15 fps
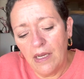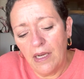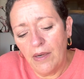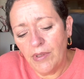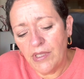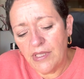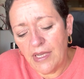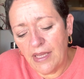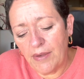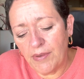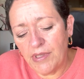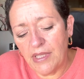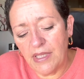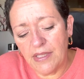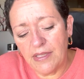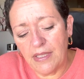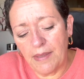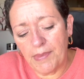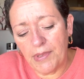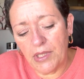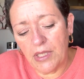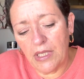want to say that was in the
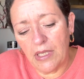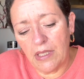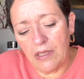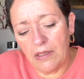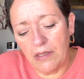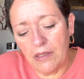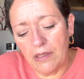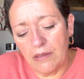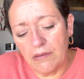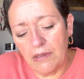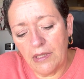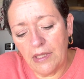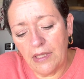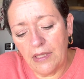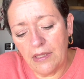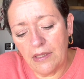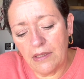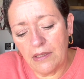summer catalog, right?